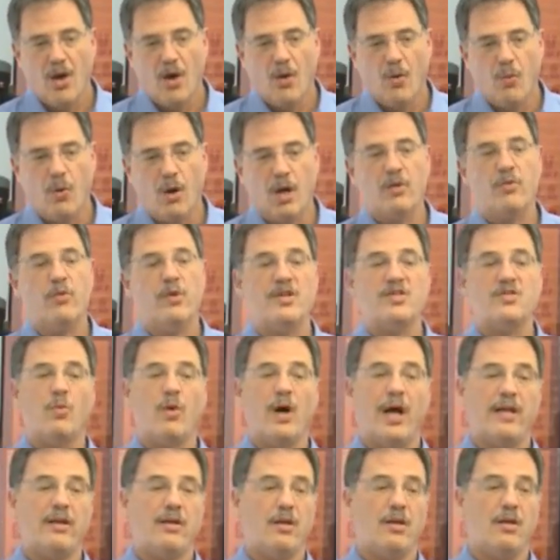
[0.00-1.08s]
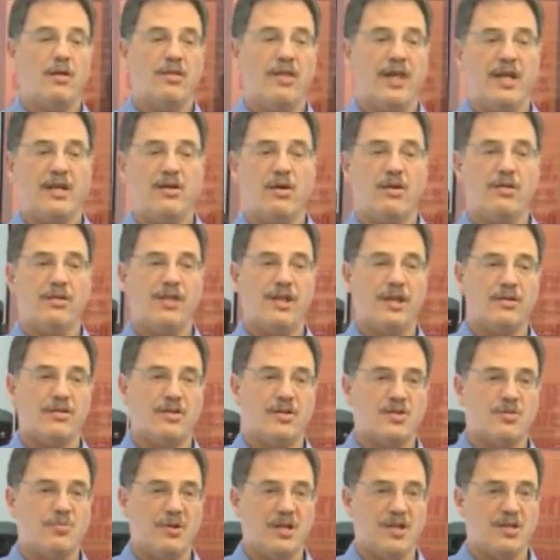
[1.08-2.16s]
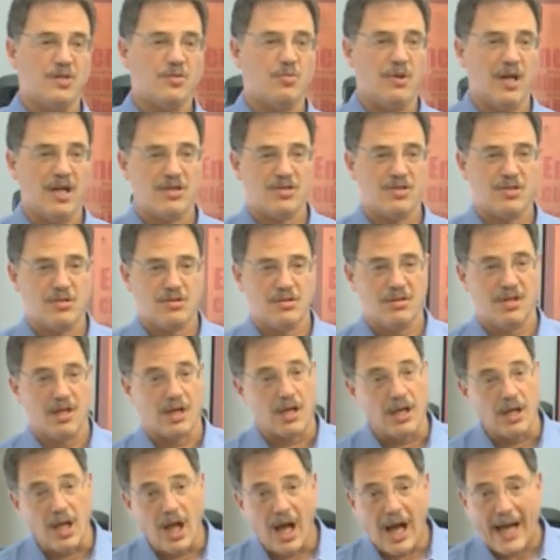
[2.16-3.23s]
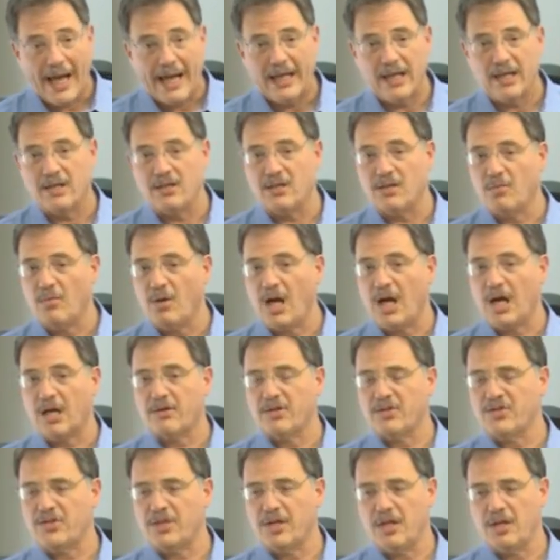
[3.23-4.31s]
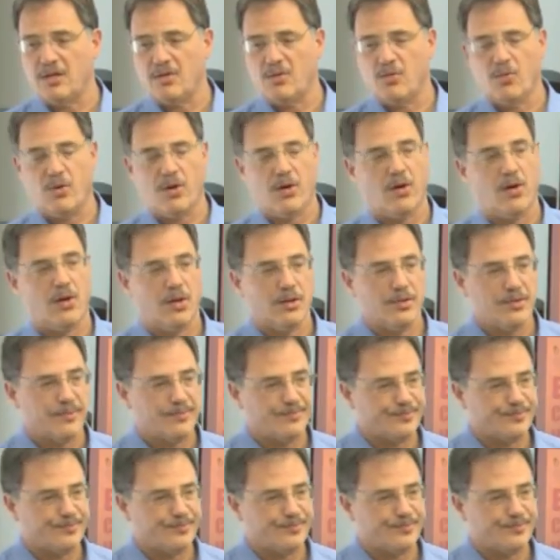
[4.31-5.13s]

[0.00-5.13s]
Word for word: One reason why do, they don't think there's been as much decline in democracy in the world